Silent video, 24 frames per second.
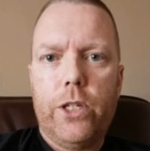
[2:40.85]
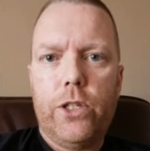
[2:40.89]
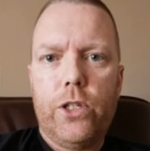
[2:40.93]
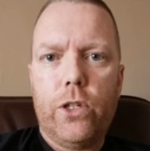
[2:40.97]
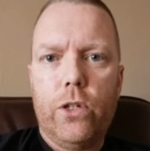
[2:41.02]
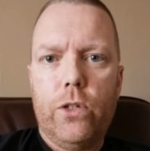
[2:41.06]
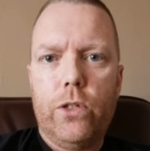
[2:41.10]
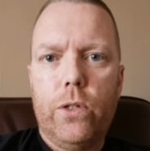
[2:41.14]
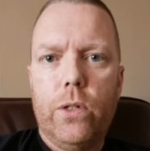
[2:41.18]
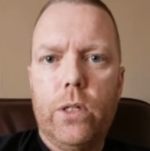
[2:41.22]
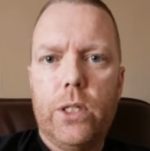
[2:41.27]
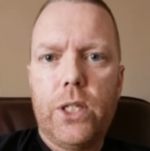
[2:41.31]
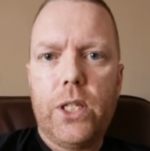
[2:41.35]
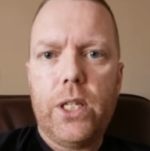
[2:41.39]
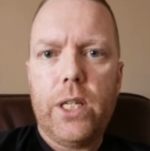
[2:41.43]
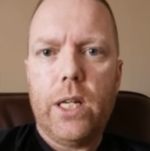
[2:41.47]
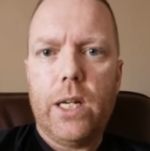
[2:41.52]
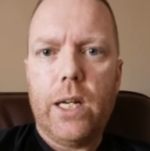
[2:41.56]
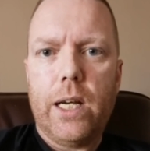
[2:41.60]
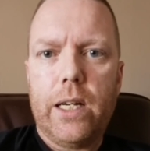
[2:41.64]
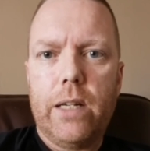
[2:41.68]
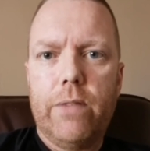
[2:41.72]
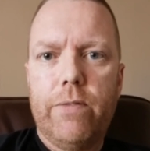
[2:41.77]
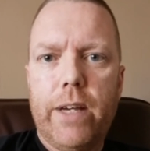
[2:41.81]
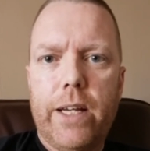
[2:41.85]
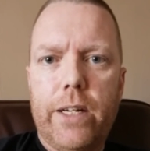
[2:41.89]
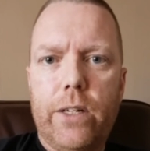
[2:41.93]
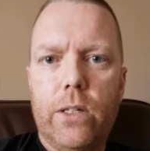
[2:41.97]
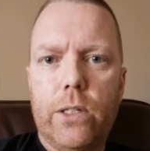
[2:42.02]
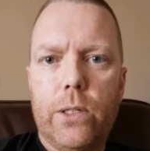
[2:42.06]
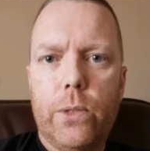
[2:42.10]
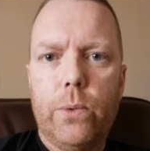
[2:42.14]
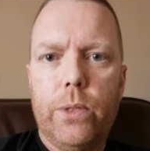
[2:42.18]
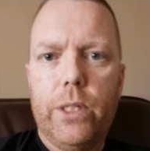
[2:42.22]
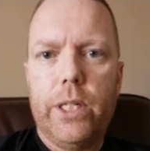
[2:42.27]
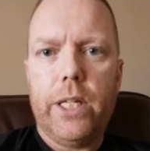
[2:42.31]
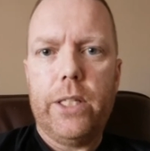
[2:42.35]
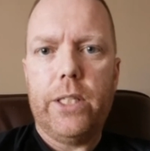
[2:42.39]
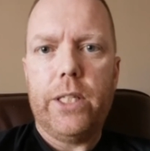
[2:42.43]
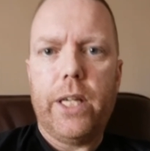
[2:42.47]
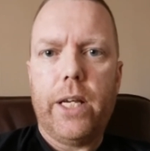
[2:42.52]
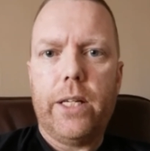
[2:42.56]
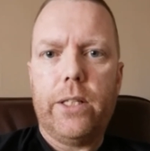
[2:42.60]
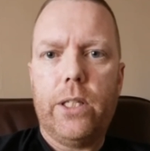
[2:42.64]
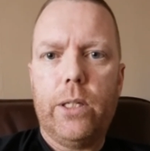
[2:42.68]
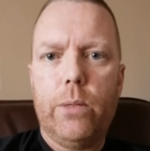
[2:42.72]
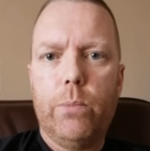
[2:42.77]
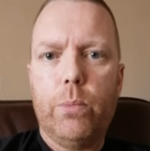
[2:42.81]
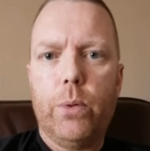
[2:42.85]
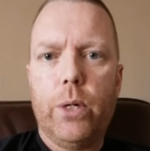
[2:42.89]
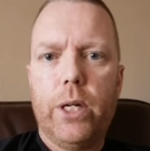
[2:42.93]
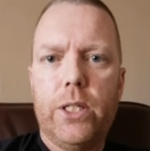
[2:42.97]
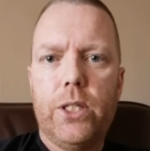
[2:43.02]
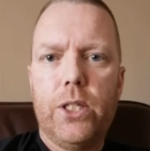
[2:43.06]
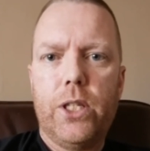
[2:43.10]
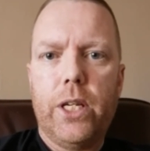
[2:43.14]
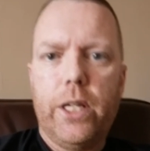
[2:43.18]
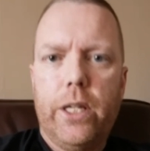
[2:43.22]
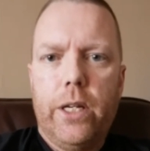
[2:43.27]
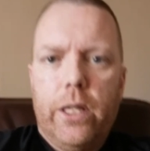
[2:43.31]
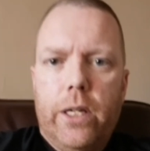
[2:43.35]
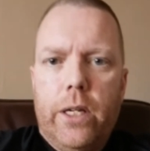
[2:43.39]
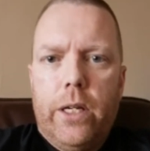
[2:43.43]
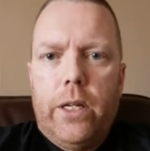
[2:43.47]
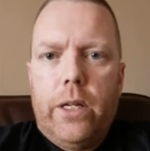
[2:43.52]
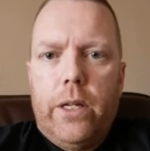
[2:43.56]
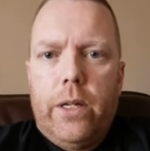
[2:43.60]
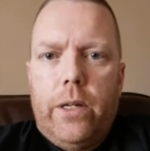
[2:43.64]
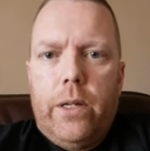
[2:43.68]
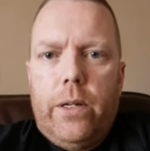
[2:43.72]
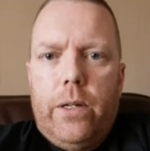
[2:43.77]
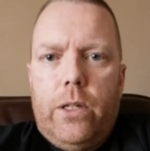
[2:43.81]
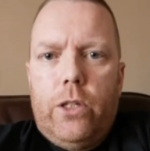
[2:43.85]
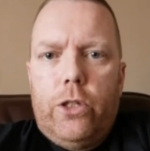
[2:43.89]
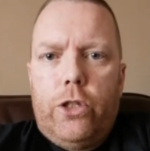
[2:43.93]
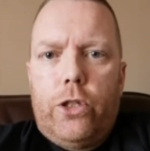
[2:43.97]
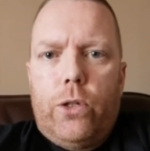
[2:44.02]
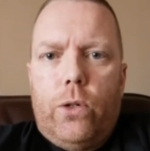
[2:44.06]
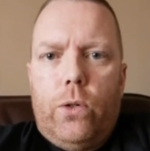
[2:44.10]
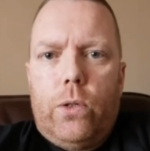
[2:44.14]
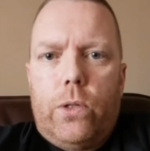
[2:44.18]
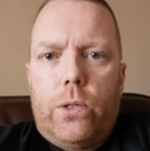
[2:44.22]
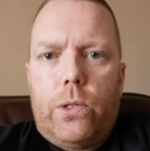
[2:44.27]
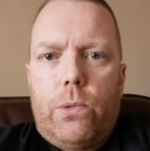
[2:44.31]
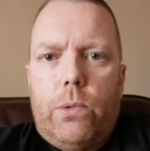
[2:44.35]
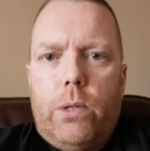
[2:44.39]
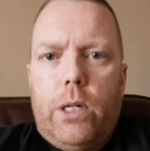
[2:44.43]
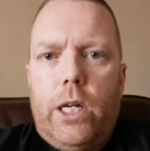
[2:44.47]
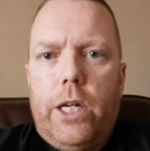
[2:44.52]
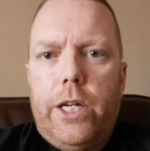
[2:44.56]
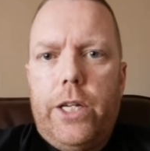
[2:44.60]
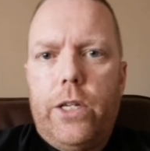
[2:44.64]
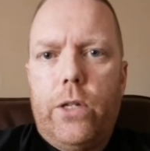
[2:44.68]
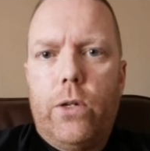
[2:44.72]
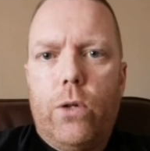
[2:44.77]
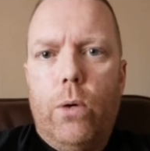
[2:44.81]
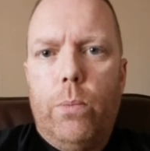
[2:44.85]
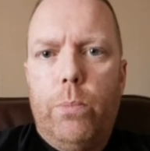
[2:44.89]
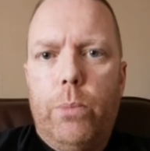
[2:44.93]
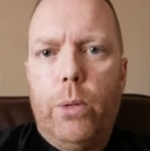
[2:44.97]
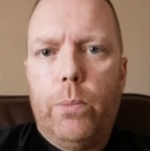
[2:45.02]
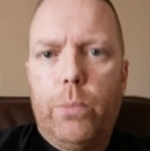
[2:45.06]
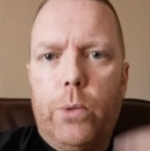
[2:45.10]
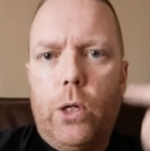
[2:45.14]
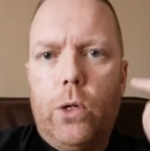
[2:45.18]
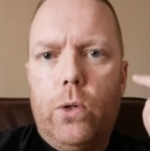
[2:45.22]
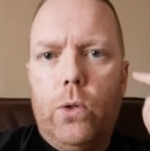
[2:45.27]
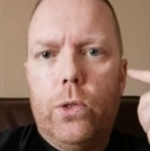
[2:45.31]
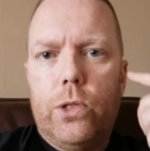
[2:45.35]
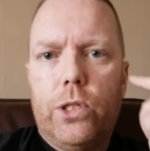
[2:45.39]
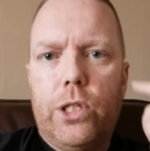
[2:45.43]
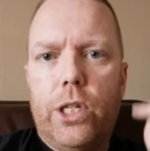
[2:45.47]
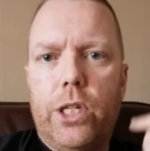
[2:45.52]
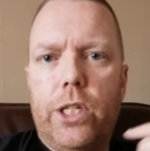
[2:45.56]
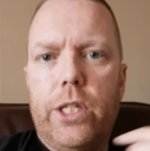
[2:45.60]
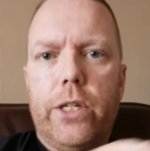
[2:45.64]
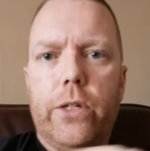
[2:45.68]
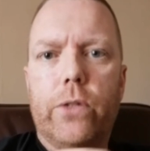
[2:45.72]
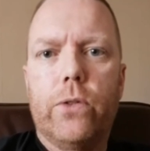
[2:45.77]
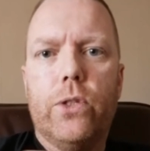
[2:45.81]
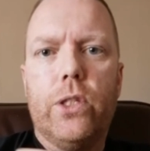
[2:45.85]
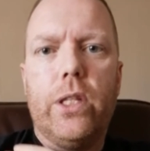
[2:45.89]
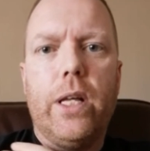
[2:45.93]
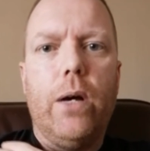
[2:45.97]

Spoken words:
So you'll see a lot of adults when they take deep breaths in, shoulders will hike up close to the ears.